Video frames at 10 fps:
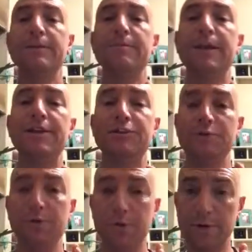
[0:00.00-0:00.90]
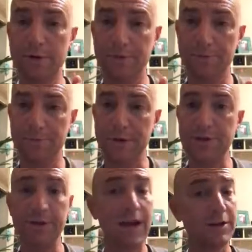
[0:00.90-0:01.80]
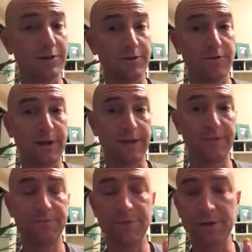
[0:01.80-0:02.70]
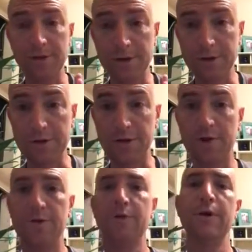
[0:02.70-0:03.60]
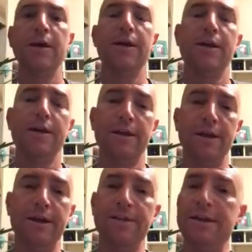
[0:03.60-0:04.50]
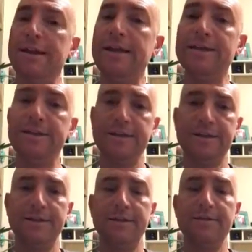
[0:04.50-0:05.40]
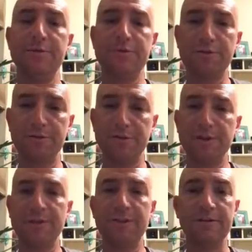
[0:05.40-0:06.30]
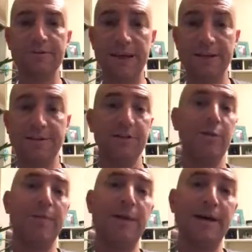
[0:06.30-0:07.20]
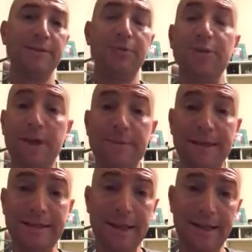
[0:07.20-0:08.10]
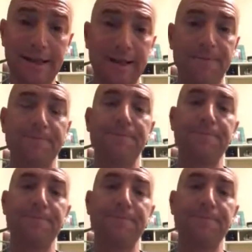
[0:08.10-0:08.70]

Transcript: to make sure that your tires are inflated, that you can go the easiest, the most efficient, the fastest way possible, and you can maintain that.